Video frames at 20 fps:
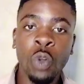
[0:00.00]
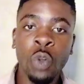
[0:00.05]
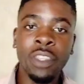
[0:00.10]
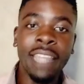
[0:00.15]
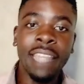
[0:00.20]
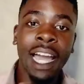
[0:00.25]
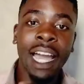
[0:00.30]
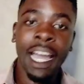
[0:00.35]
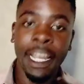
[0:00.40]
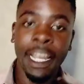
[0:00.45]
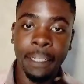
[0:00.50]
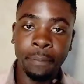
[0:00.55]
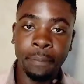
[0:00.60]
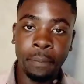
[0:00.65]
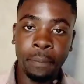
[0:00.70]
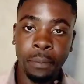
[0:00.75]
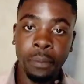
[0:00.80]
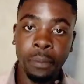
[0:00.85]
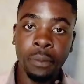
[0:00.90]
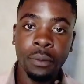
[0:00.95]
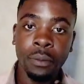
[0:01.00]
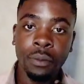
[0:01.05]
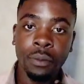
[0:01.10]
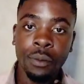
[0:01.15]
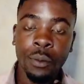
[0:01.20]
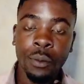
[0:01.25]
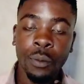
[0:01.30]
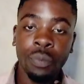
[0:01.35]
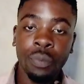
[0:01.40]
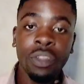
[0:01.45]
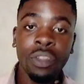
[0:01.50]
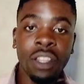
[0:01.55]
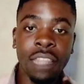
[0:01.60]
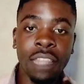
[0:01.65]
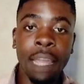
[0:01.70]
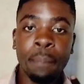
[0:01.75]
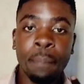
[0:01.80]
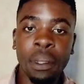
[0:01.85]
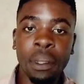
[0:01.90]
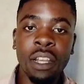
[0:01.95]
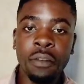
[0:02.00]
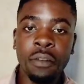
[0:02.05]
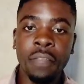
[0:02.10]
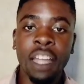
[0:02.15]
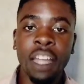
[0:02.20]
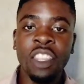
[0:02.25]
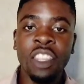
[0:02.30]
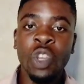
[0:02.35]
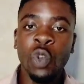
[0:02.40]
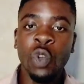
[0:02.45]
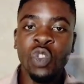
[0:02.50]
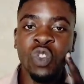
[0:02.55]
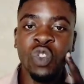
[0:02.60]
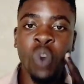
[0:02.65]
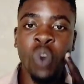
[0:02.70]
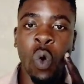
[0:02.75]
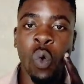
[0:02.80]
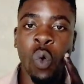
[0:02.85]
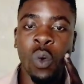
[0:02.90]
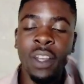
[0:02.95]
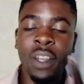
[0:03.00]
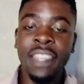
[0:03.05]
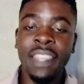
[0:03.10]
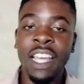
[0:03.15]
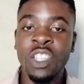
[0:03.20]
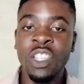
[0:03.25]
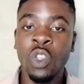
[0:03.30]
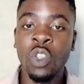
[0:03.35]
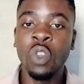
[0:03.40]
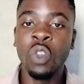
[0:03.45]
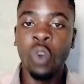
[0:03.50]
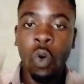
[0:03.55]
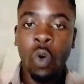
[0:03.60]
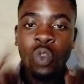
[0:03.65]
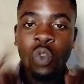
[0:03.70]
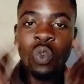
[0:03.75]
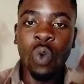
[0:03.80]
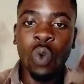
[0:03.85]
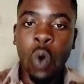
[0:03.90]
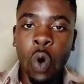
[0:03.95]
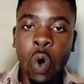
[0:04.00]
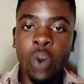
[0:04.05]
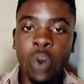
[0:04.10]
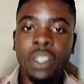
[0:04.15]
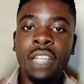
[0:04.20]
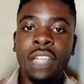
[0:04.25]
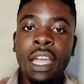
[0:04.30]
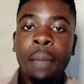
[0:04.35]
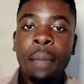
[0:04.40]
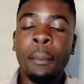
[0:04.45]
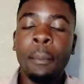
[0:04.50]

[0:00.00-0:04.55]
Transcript: you die, they believe that your soul does not go to God,